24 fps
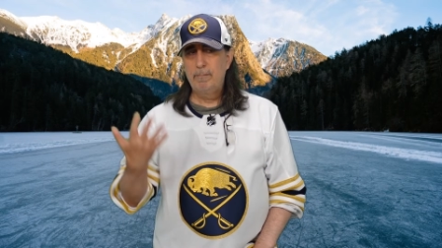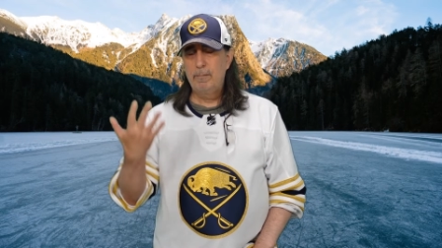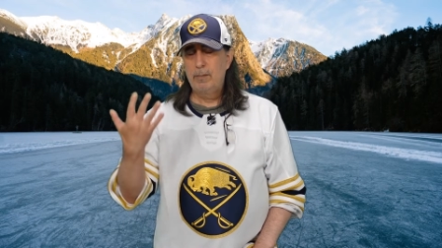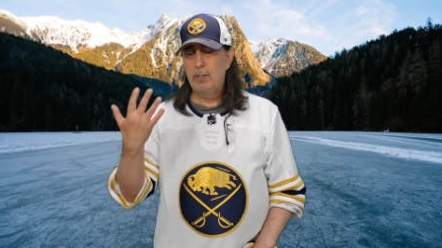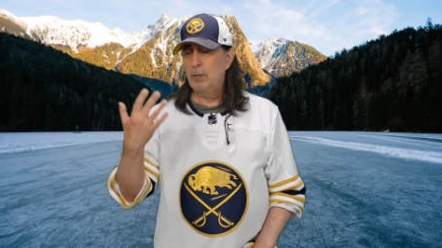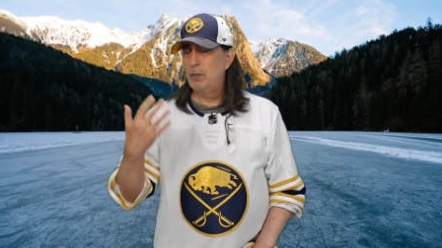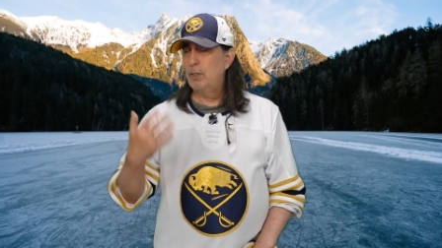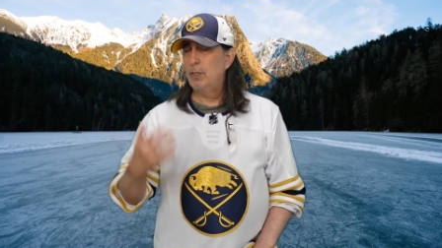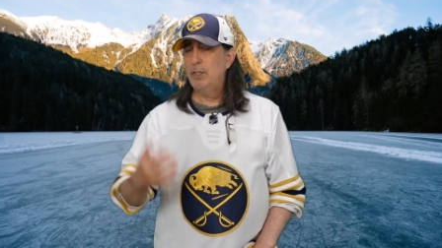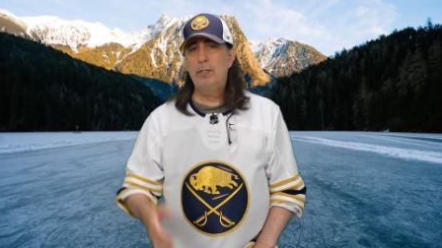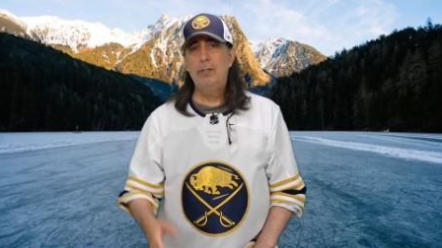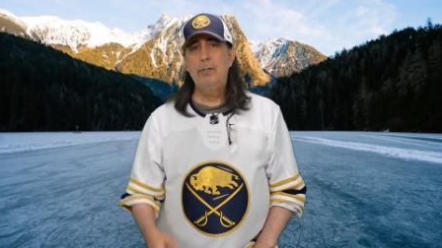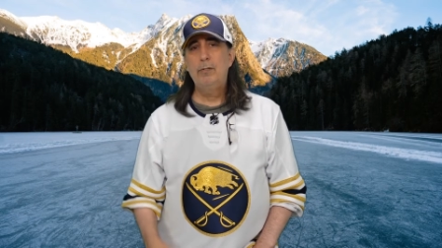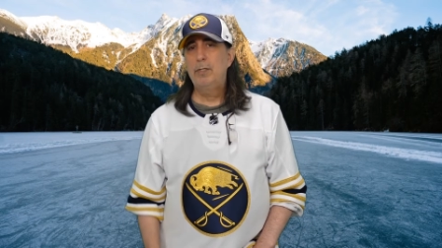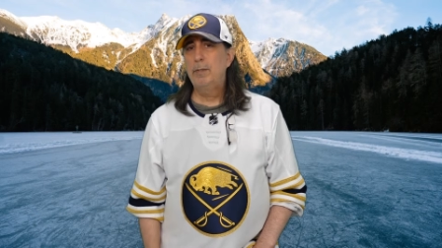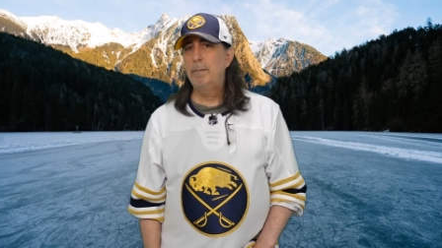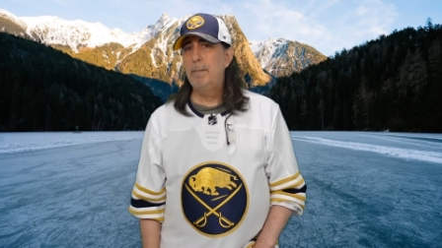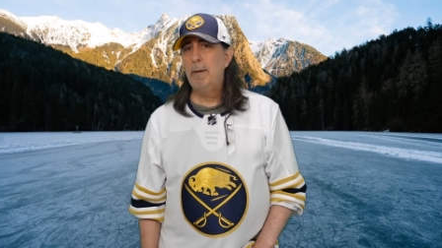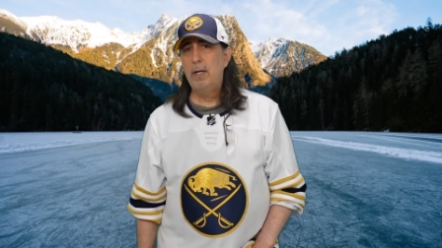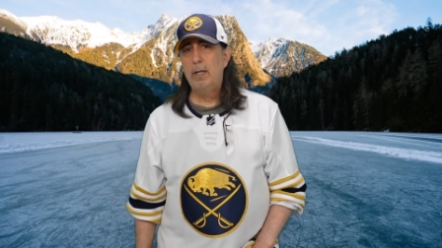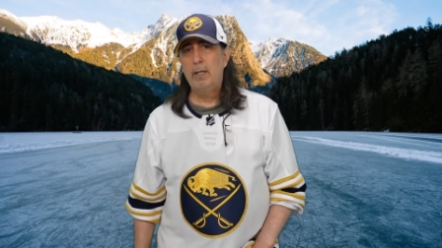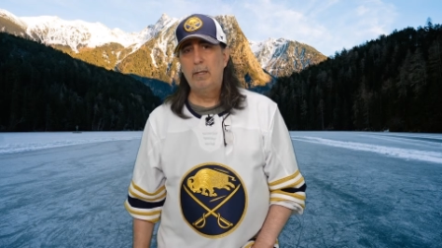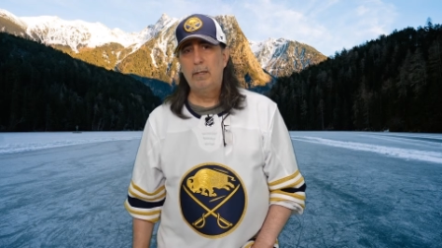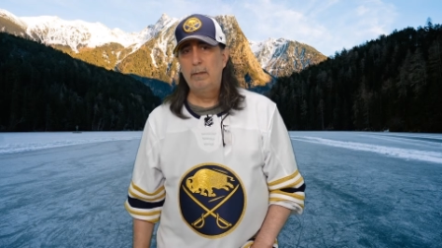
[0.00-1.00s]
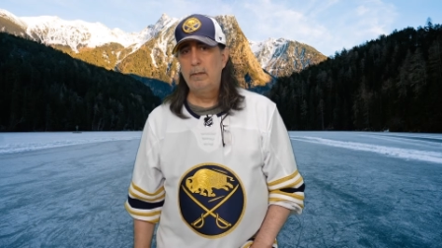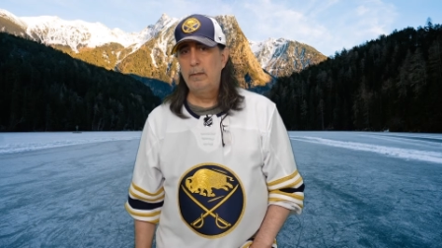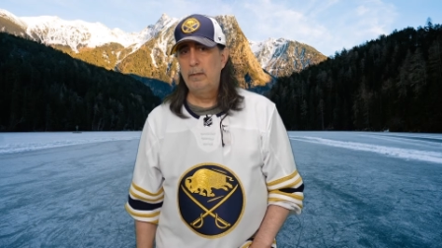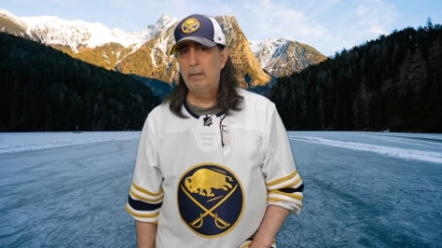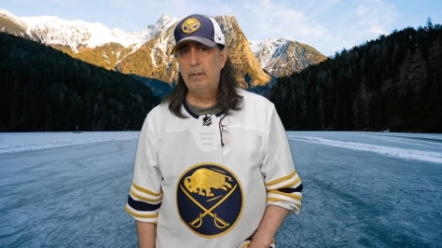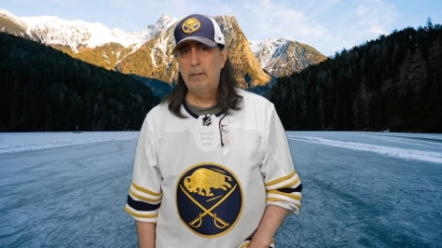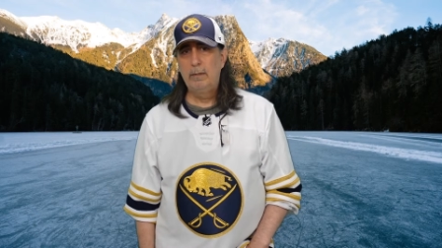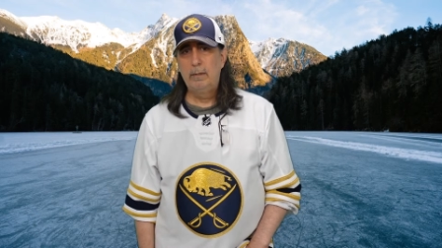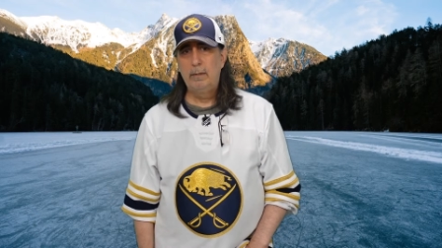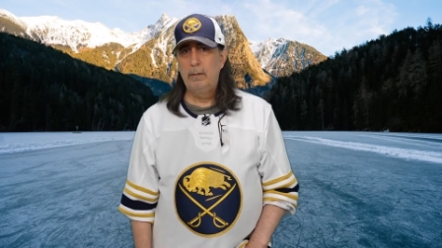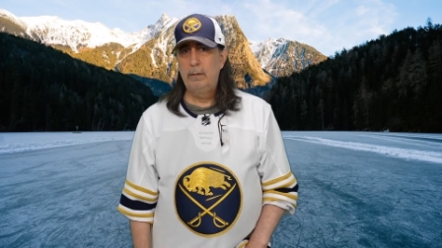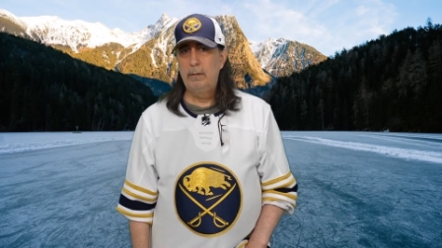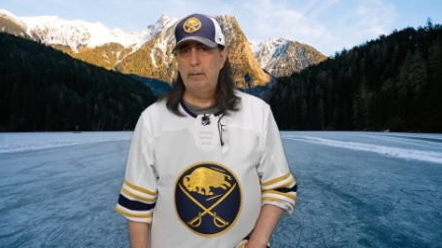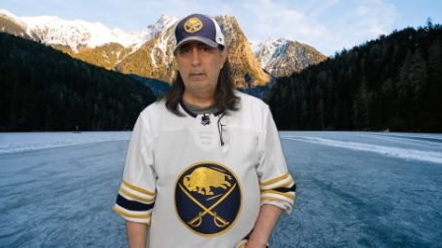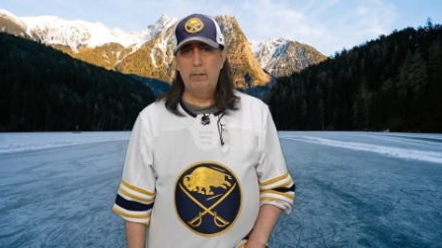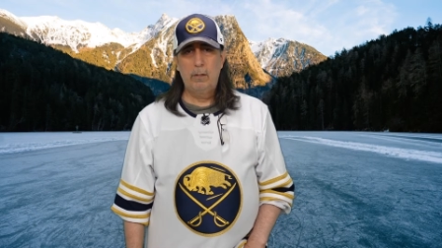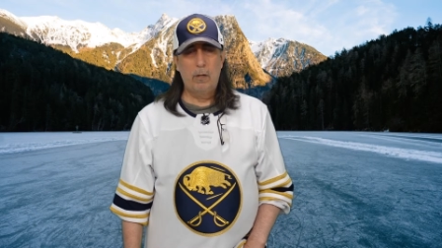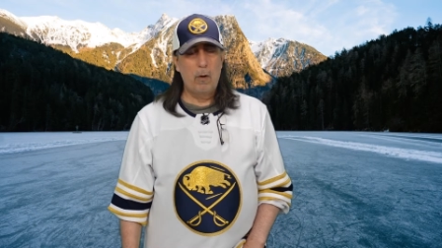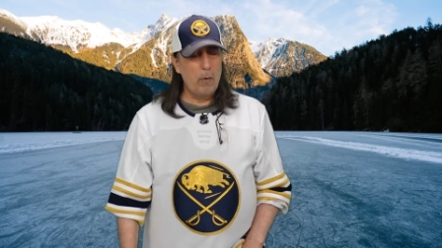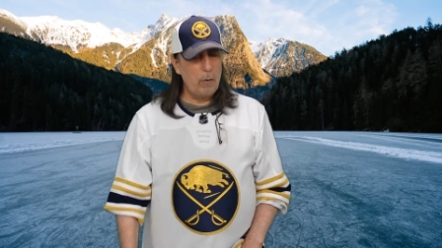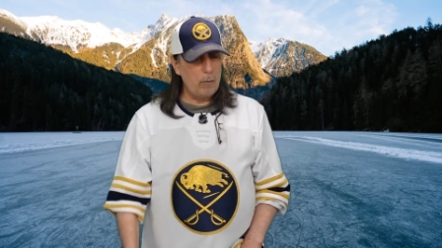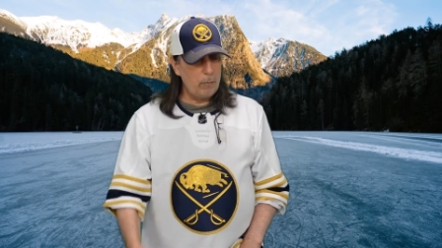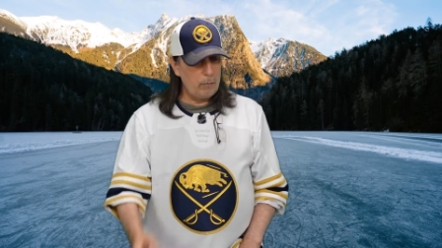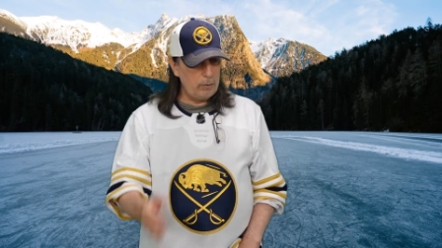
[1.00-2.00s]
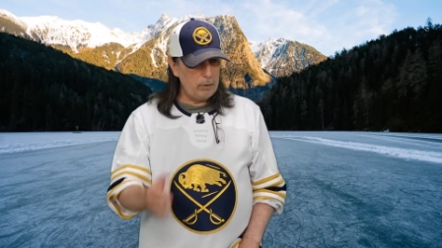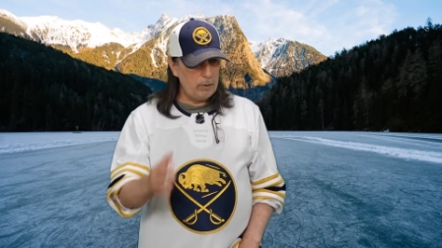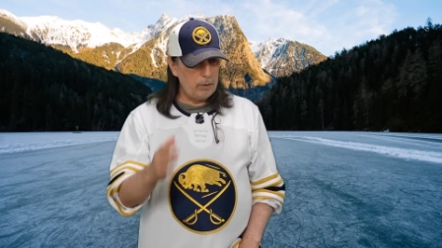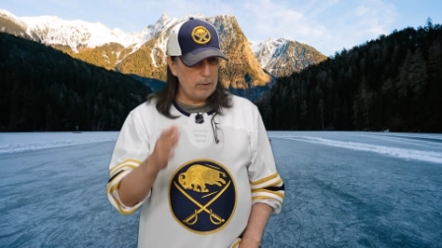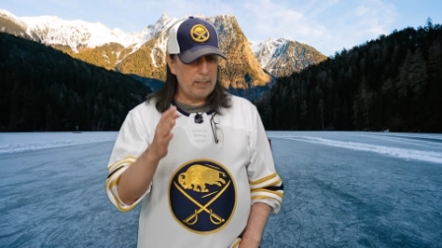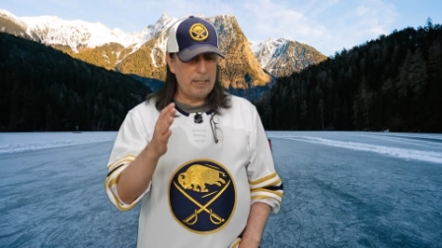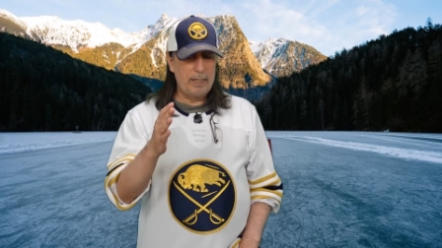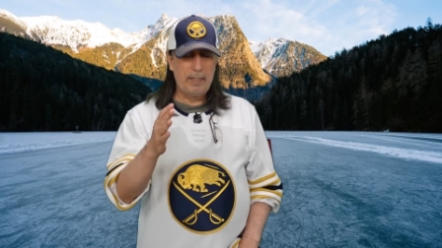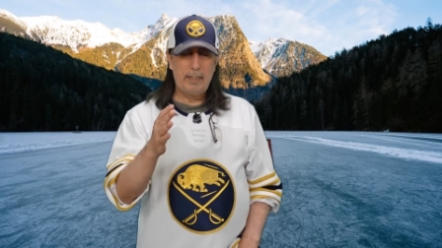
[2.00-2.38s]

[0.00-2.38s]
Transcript: They're just too small. Go look